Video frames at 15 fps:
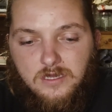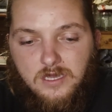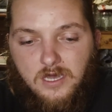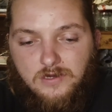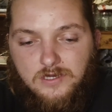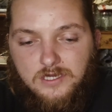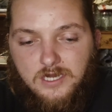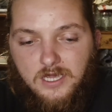
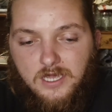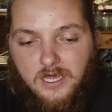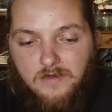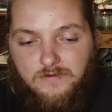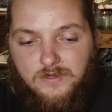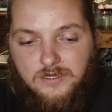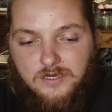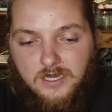good I
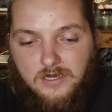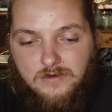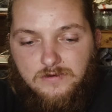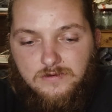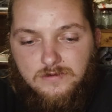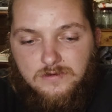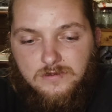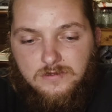have it and
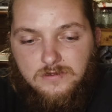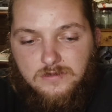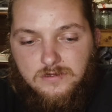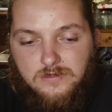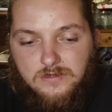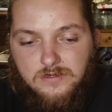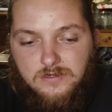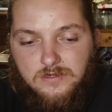how
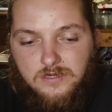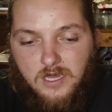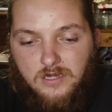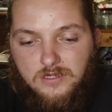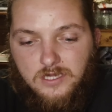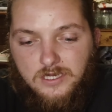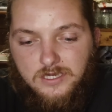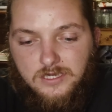
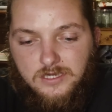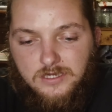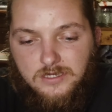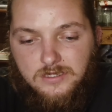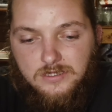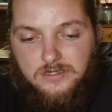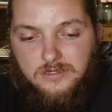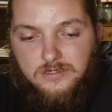lucky
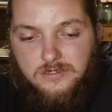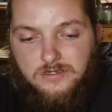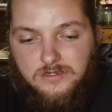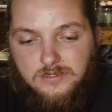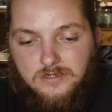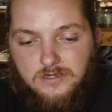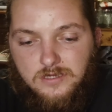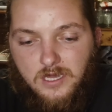
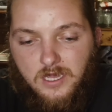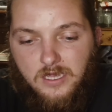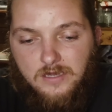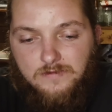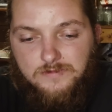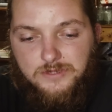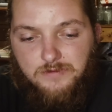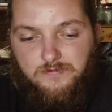I
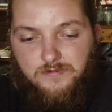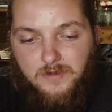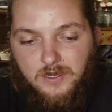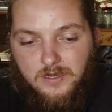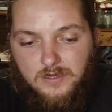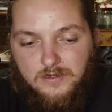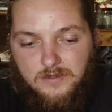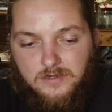am
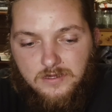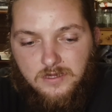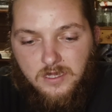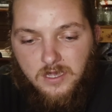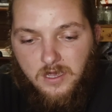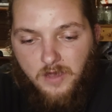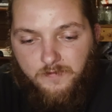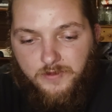to
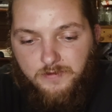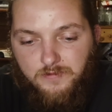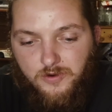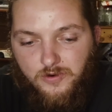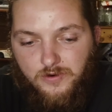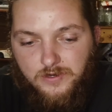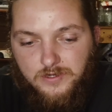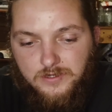be
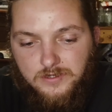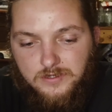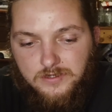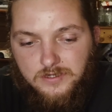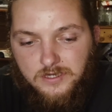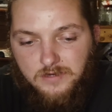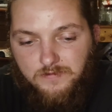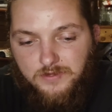born
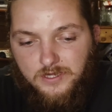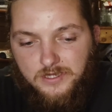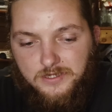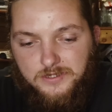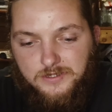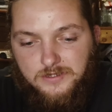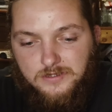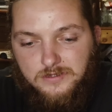in a
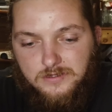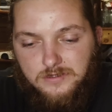place